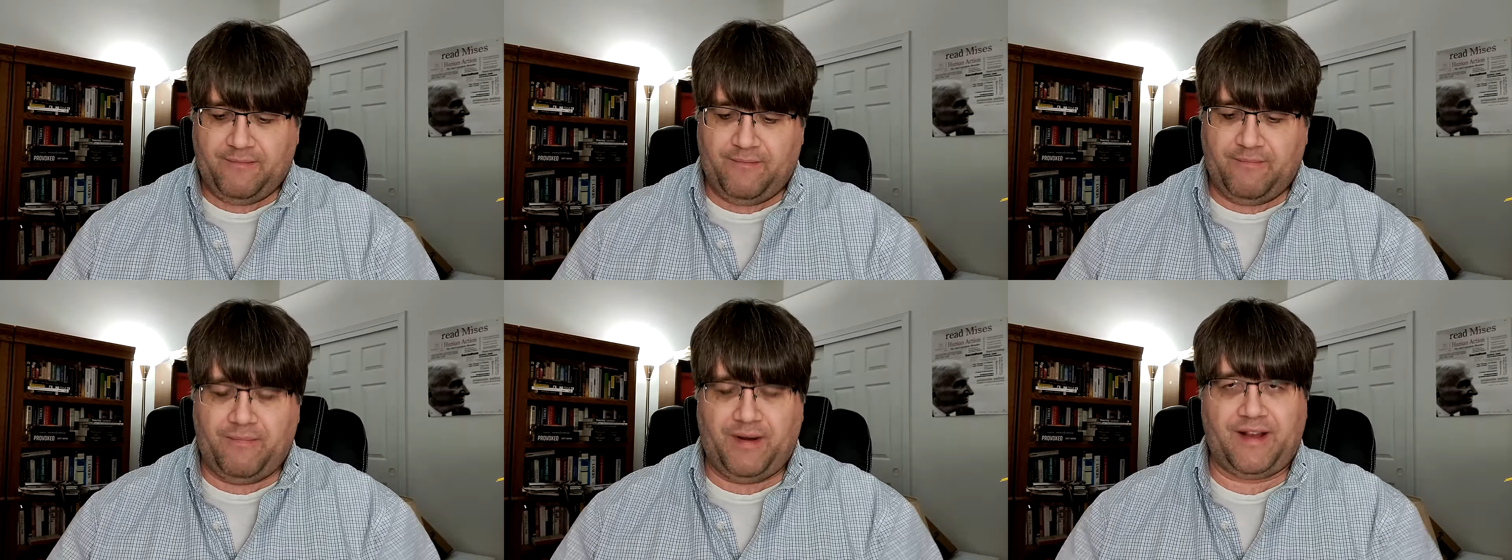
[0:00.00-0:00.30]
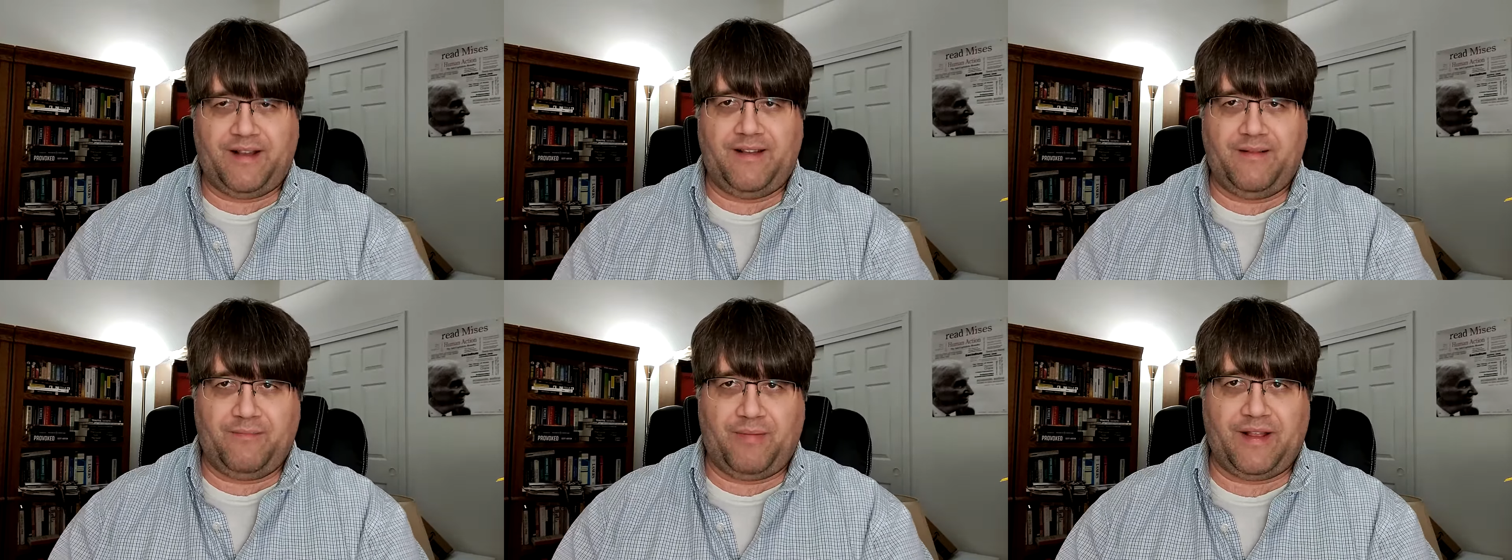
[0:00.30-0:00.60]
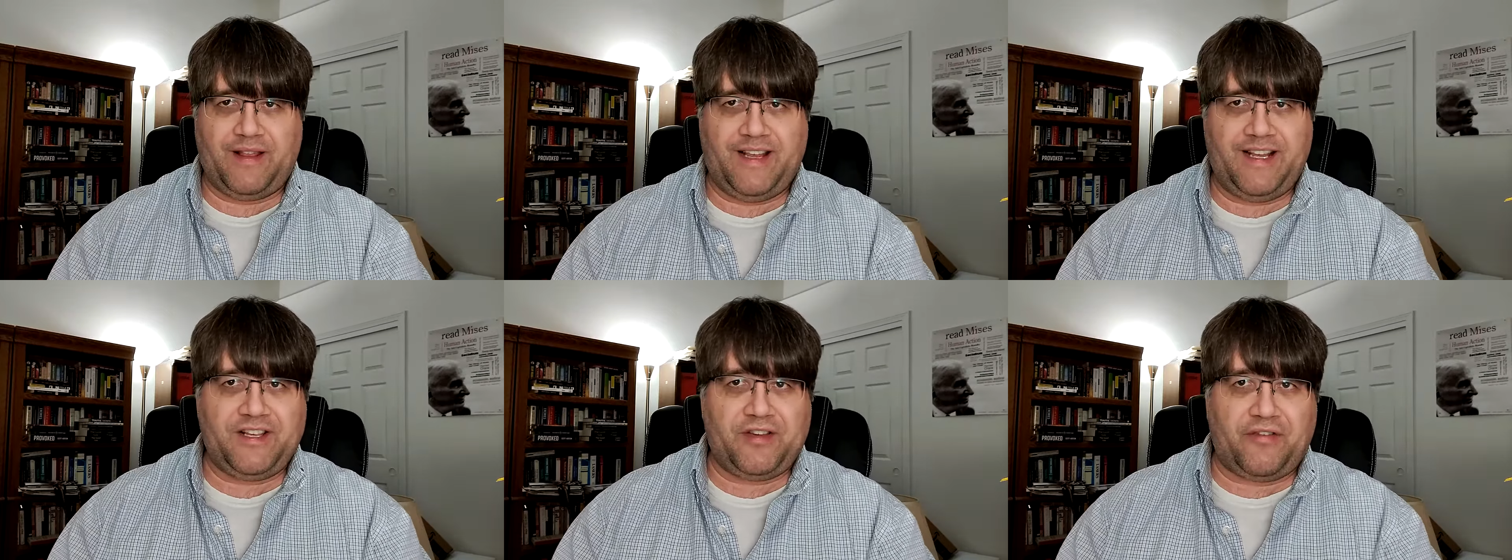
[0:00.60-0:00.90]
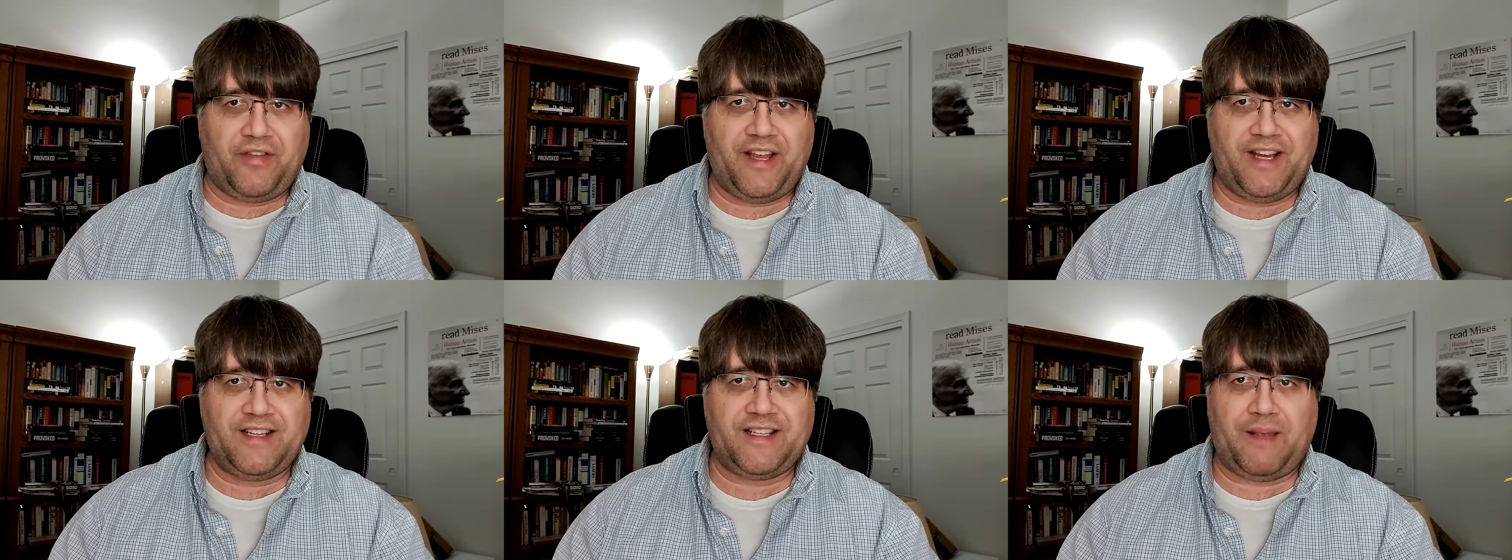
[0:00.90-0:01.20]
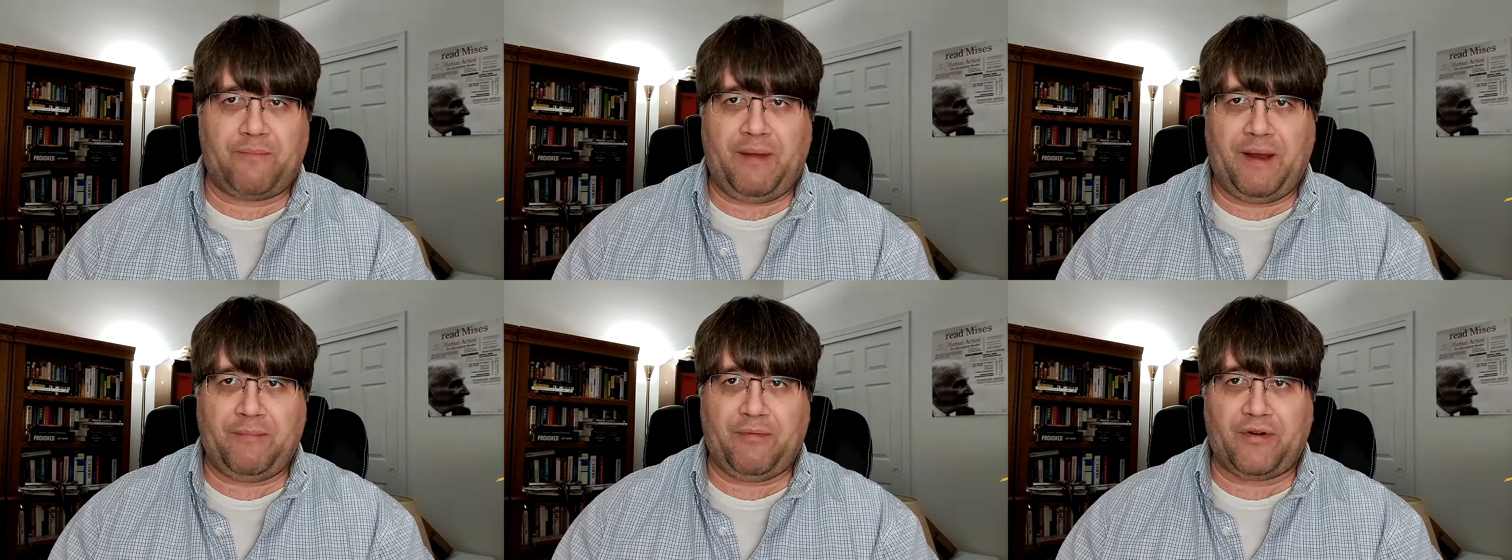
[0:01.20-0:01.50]
But these are things
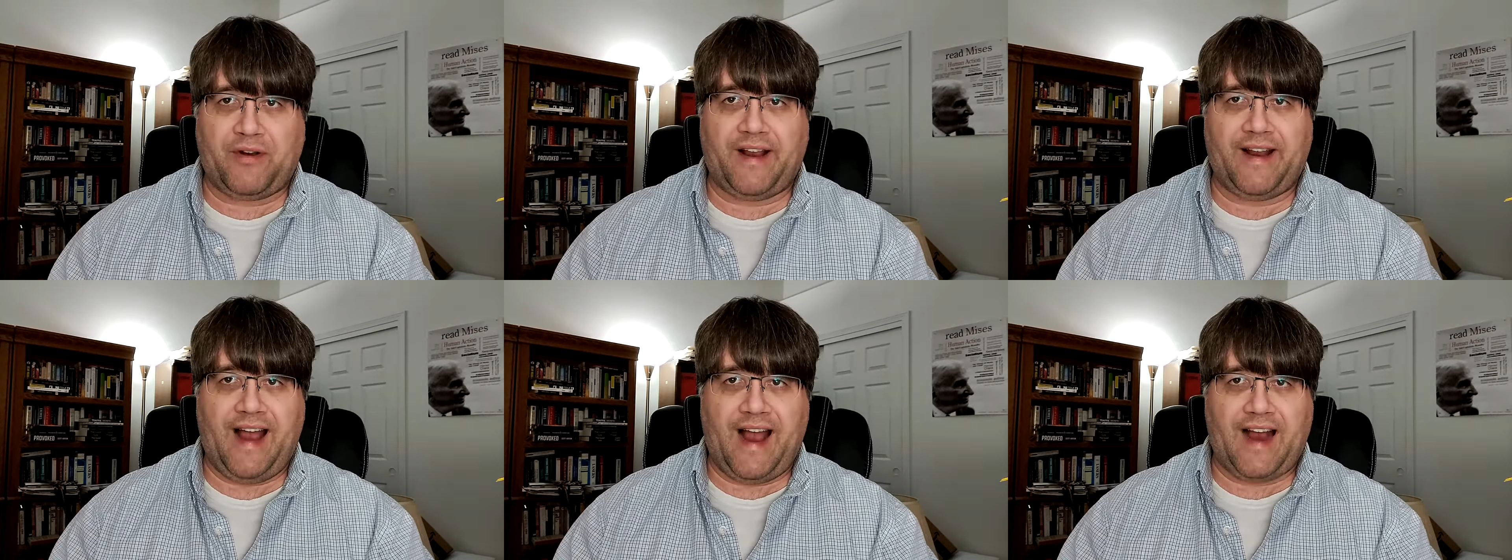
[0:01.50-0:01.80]
that people can